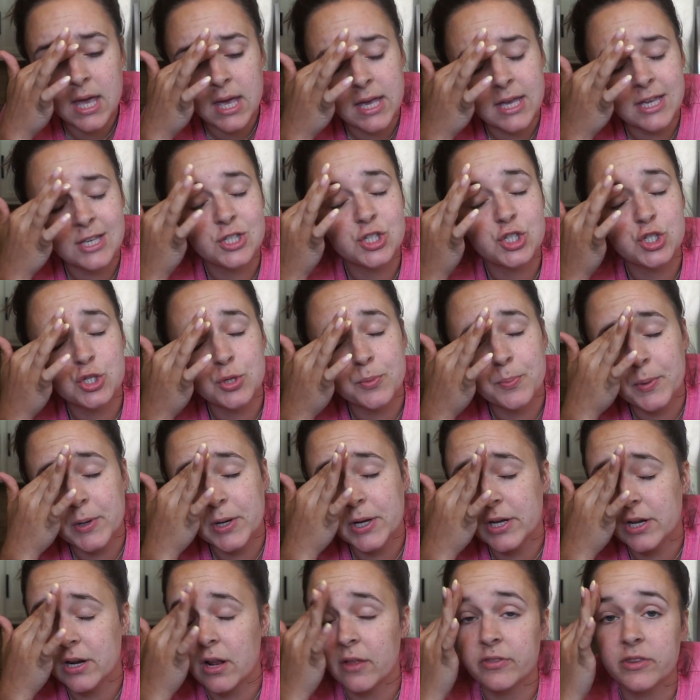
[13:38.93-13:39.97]
He's super
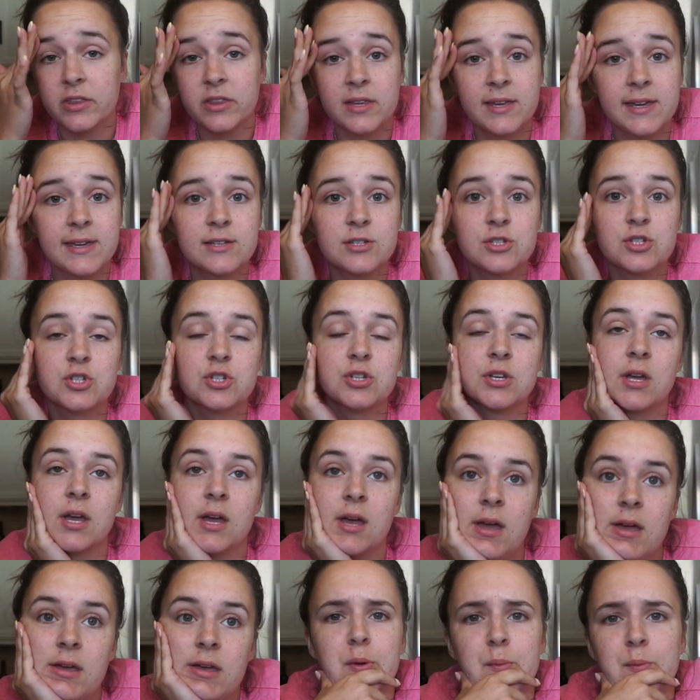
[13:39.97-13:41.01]
good on the leash.
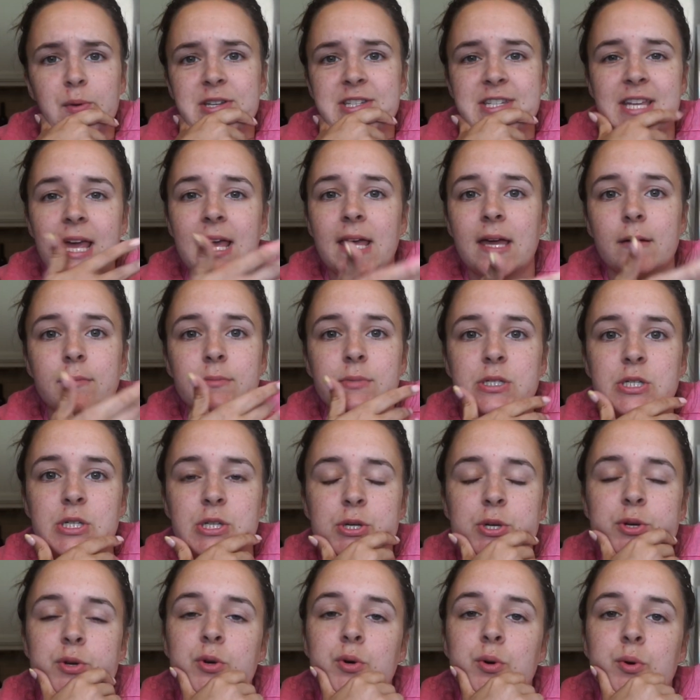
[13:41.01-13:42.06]
But we take him
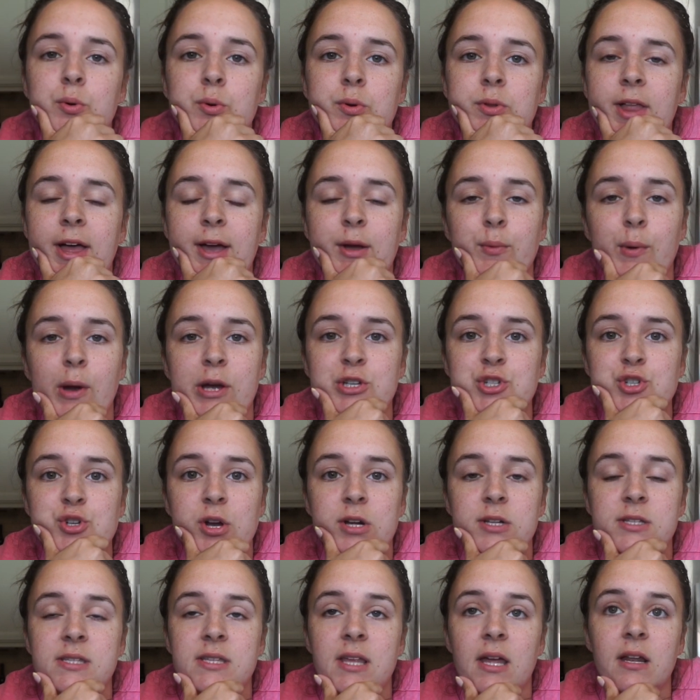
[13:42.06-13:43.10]
to like
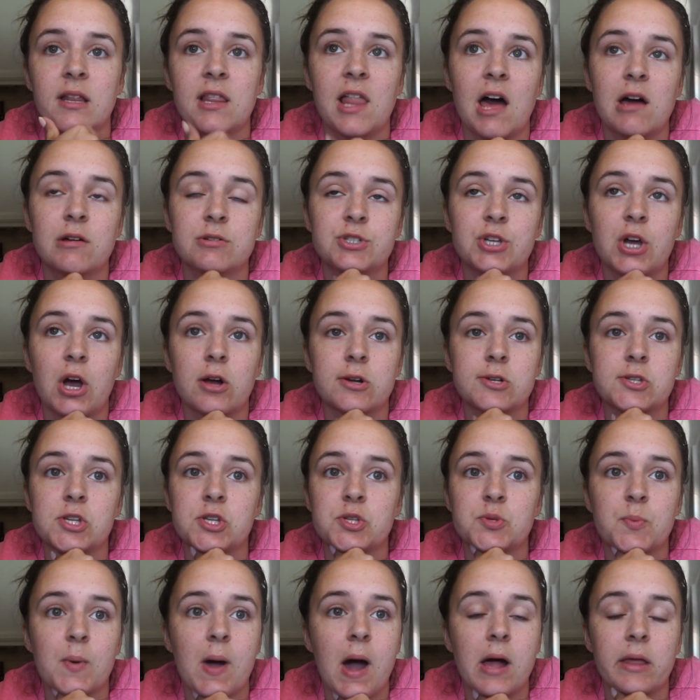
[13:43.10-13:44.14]
restaurants that allow dogs
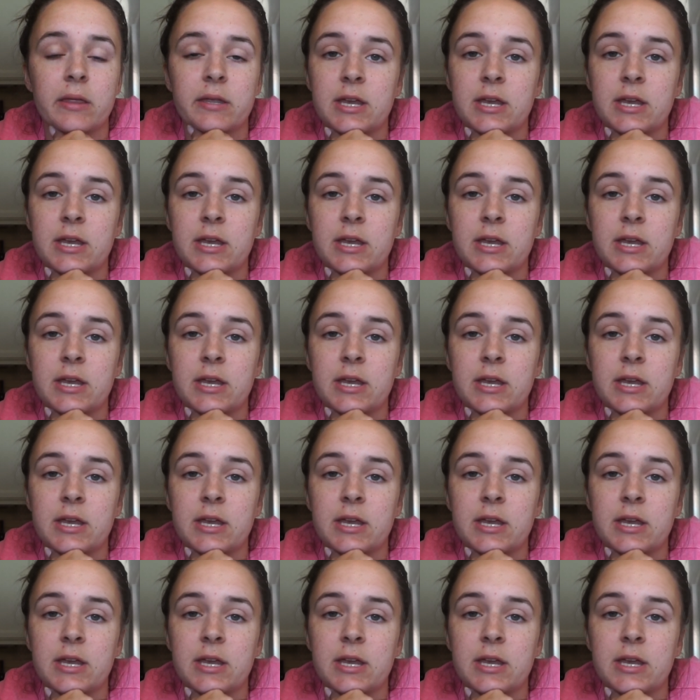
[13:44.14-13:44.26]
as well,